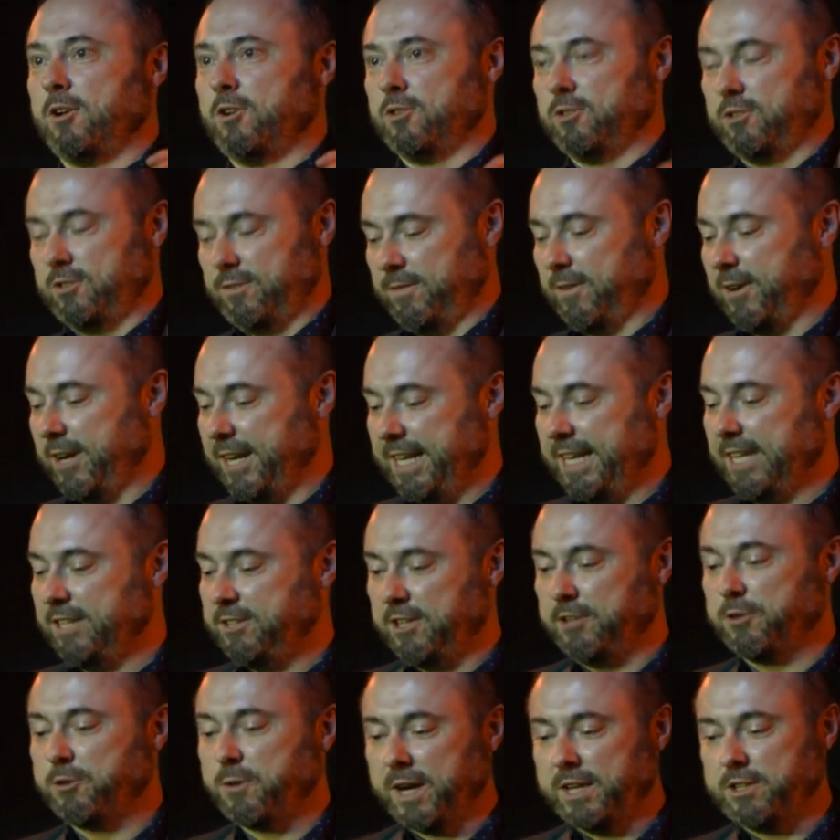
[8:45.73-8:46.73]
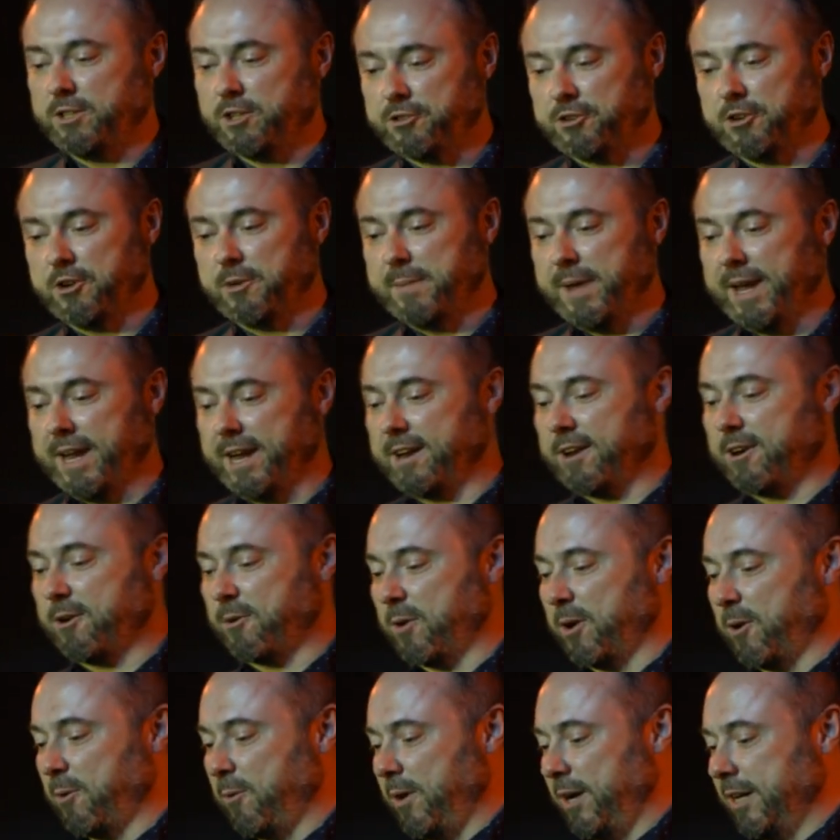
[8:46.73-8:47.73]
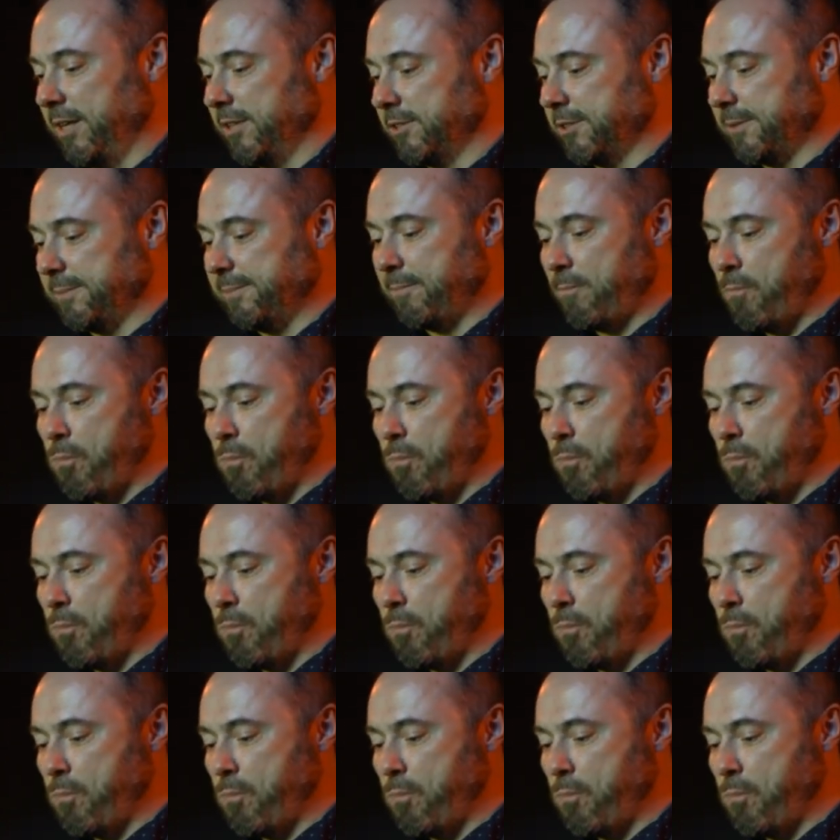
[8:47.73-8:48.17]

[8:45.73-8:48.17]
It's a very easy transition to make career-wise.